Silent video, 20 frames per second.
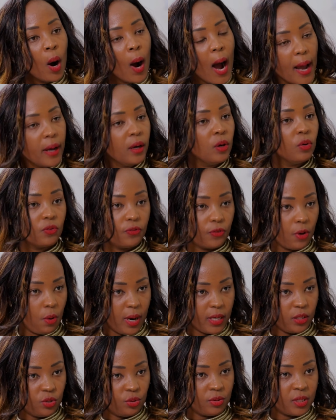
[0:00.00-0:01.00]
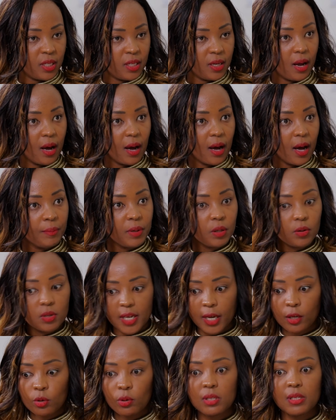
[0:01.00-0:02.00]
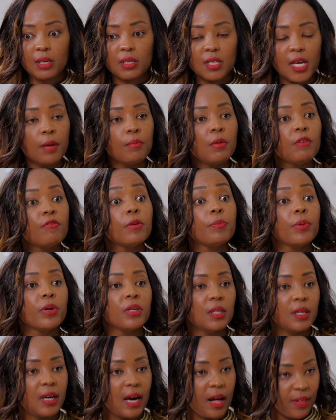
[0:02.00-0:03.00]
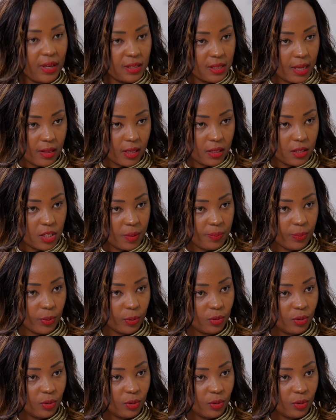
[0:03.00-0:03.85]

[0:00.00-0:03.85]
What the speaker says: I look forward to dinner because I know it's the time everybody gathers at the table.